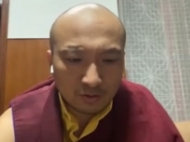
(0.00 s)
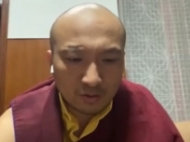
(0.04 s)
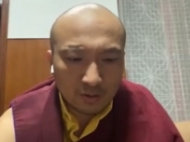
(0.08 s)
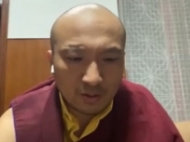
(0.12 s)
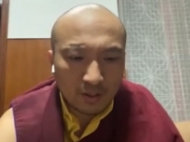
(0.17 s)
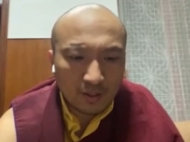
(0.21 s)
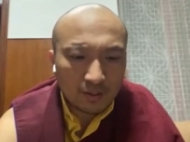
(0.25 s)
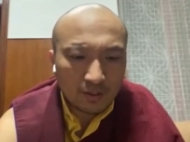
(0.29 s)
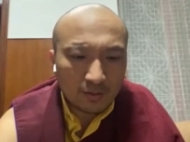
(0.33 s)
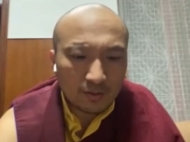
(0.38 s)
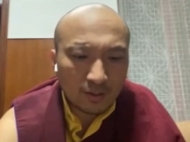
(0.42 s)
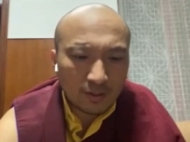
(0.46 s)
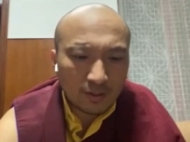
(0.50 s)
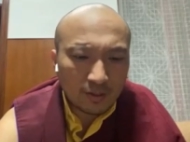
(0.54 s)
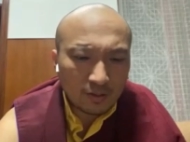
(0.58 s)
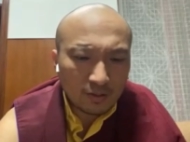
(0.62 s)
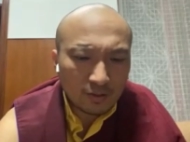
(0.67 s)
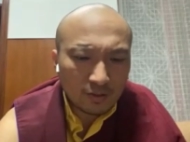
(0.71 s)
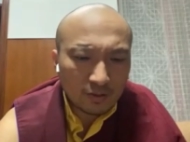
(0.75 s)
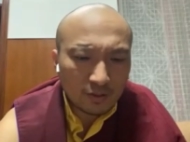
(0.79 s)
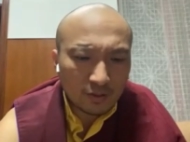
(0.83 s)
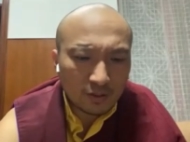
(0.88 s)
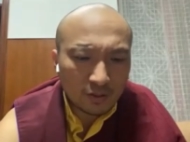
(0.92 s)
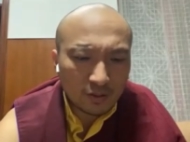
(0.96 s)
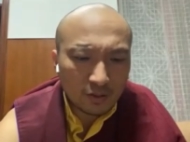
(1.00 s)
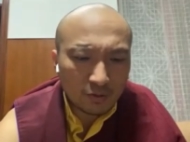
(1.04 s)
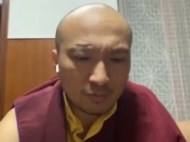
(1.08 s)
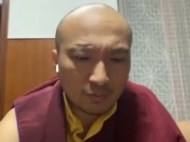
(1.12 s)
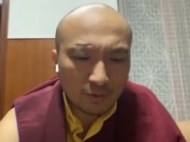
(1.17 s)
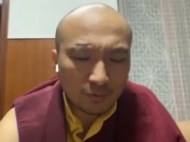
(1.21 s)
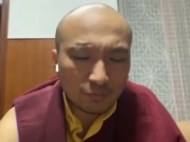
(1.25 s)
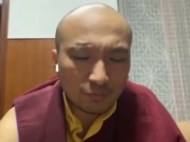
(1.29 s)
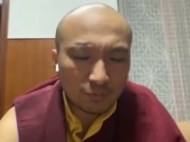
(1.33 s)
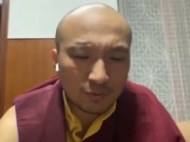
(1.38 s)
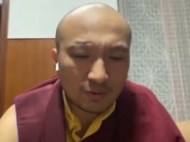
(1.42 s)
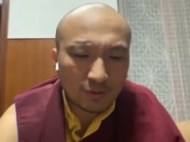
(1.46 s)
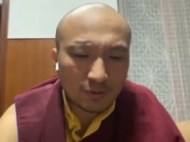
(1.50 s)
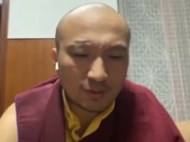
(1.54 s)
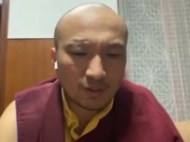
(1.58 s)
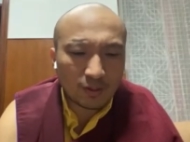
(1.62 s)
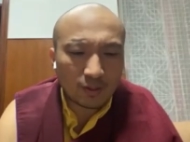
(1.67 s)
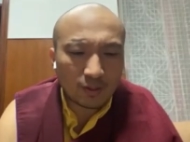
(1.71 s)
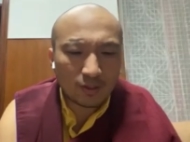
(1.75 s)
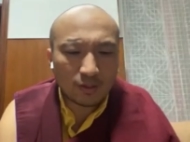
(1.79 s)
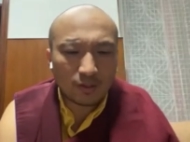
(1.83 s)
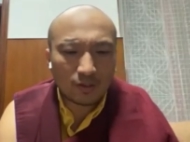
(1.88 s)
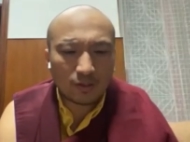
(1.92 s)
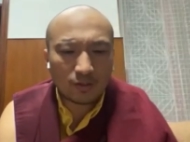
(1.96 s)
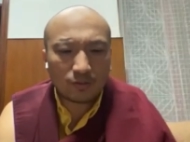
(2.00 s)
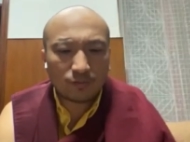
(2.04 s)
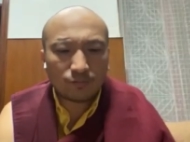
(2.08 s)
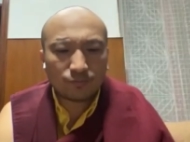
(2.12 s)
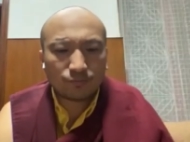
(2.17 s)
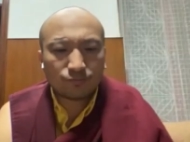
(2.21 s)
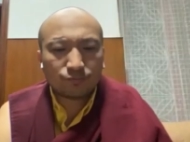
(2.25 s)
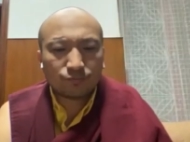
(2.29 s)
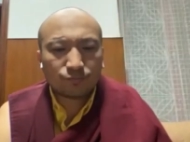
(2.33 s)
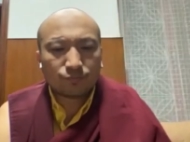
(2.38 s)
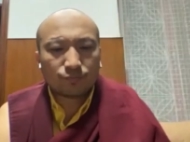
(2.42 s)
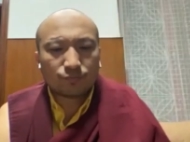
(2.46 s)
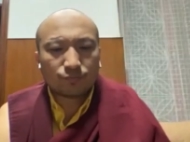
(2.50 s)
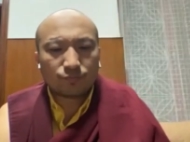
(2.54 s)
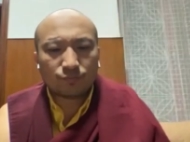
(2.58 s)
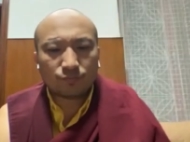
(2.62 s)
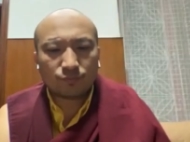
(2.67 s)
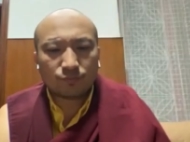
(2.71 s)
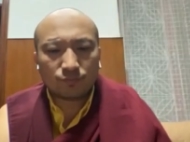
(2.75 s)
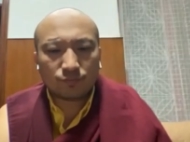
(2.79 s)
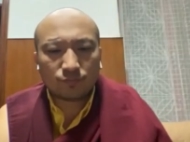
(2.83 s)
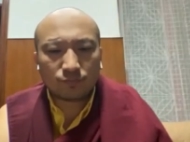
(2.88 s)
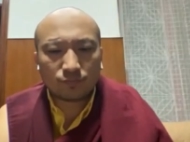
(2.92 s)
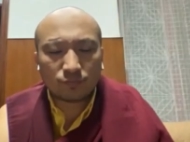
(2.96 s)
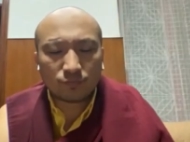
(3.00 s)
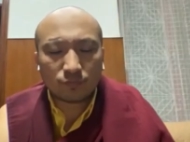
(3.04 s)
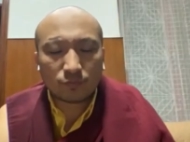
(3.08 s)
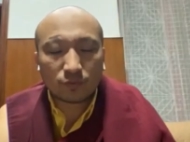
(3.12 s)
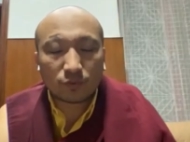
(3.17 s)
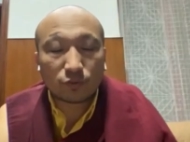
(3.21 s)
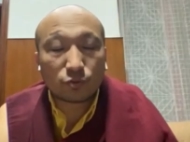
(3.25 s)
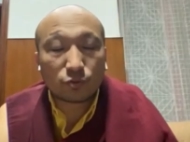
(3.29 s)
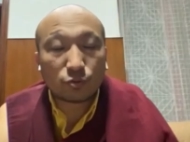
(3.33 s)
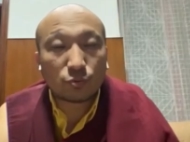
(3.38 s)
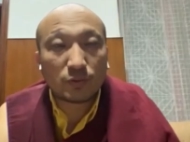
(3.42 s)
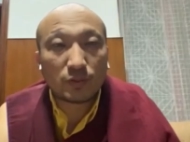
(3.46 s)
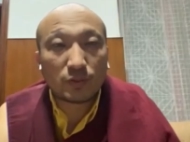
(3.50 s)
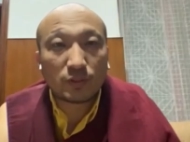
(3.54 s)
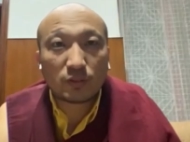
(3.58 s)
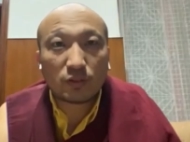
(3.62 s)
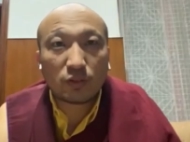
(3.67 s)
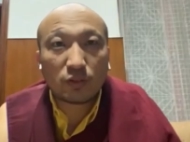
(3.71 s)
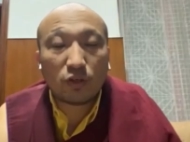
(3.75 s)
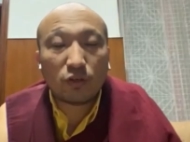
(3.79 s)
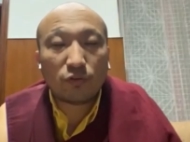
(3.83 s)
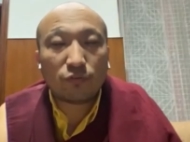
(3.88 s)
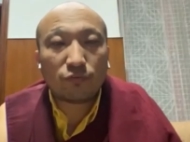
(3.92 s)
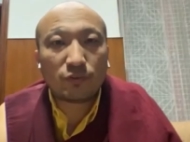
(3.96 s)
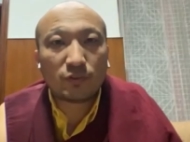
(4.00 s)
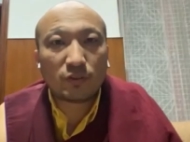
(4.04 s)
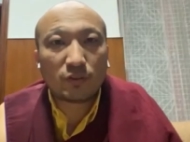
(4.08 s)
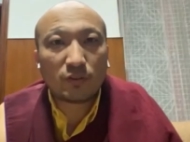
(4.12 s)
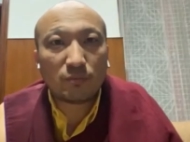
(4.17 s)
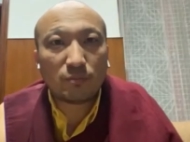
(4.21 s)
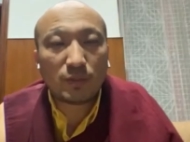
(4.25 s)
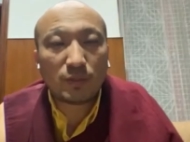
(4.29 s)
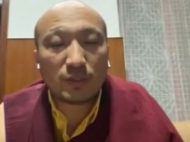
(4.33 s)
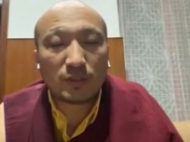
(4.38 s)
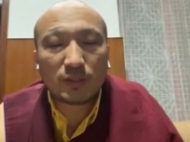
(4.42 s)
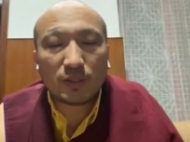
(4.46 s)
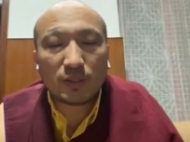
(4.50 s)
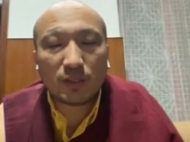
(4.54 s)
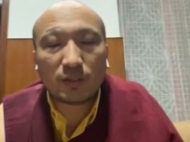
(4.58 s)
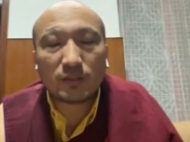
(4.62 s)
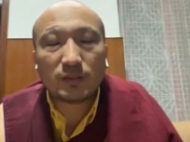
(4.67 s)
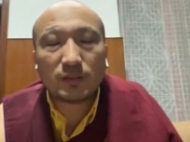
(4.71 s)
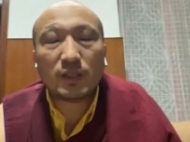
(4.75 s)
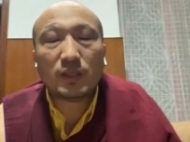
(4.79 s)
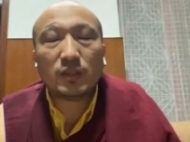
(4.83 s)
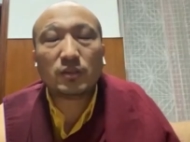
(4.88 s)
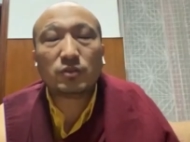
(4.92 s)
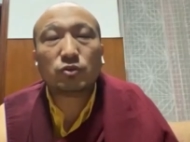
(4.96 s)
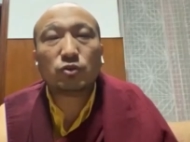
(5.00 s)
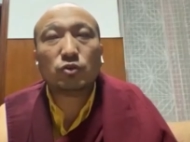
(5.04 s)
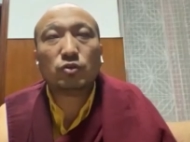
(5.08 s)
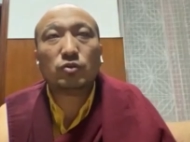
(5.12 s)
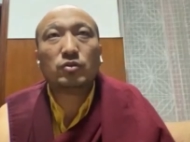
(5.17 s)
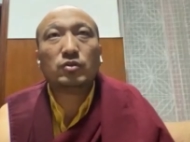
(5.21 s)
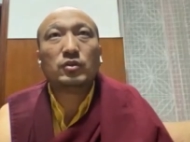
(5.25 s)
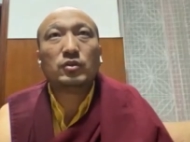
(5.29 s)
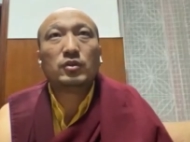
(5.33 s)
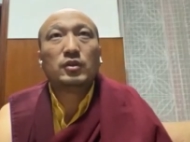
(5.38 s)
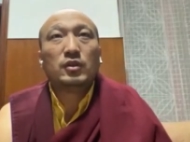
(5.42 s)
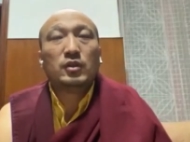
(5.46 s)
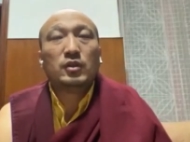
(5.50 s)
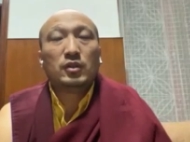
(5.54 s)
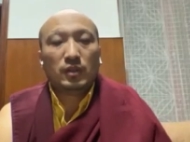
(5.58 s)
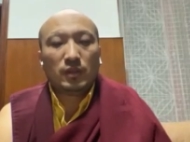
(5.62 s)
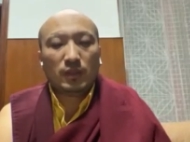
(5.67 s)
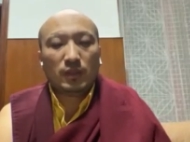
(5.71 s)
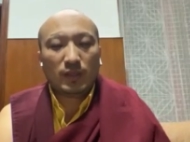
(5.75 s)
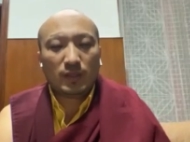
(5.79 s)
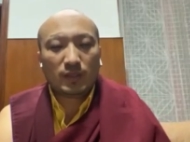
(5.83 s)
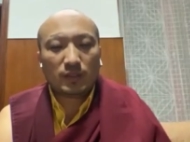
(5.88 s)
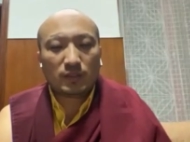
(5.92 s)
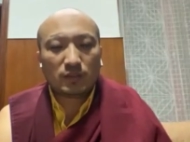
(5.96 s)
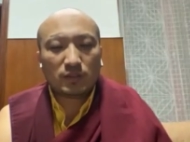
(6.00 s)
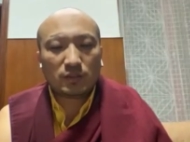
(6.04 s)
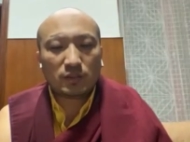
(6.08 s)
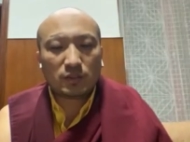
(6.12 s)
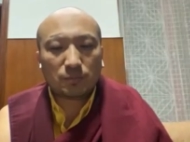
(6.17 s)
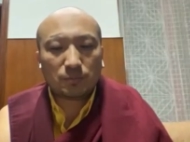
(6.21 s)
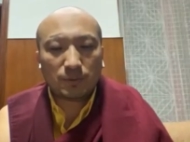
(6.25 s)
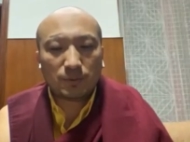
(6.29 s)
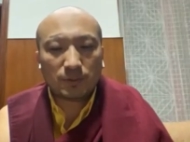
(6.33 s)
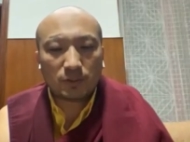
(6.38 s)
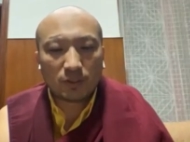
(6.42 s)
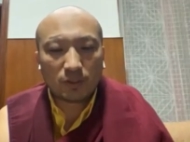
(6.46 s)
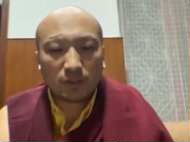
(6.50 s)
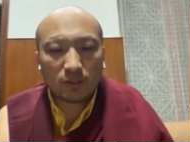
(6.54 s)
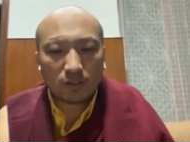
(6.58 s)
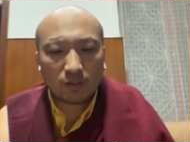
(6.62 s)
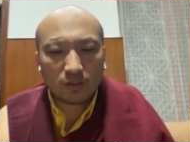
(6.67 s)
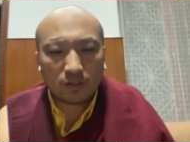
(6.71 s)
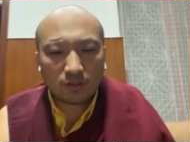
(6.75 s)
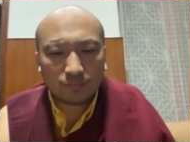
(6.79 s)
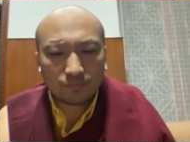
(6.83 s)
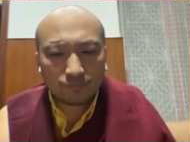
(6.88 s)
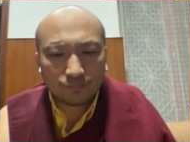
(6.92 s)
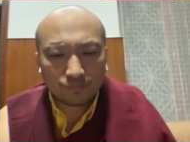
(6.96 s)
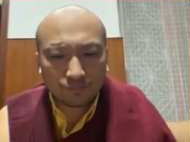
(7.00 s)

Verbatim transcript: and then here when we are um, doing the offering of mandala there so like especially